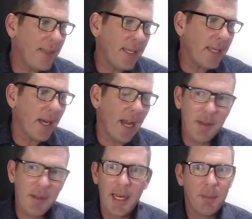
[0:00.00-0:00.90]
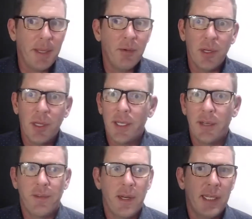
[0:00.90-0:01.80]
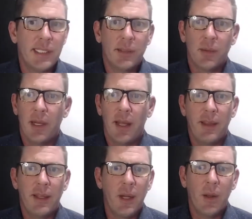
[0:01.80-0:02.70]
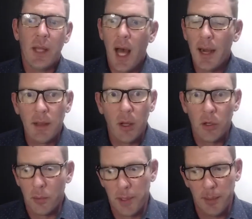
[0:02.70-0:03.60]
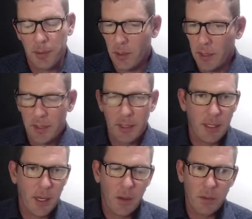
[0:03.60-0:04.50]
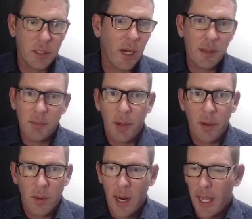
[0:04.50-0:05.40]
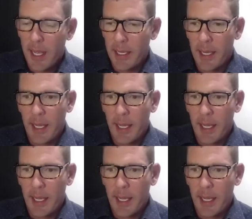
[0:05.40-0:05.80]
and I've gotten to be really good friends with, you know, a lot of local people, like, you know, Jonathan Boatwright and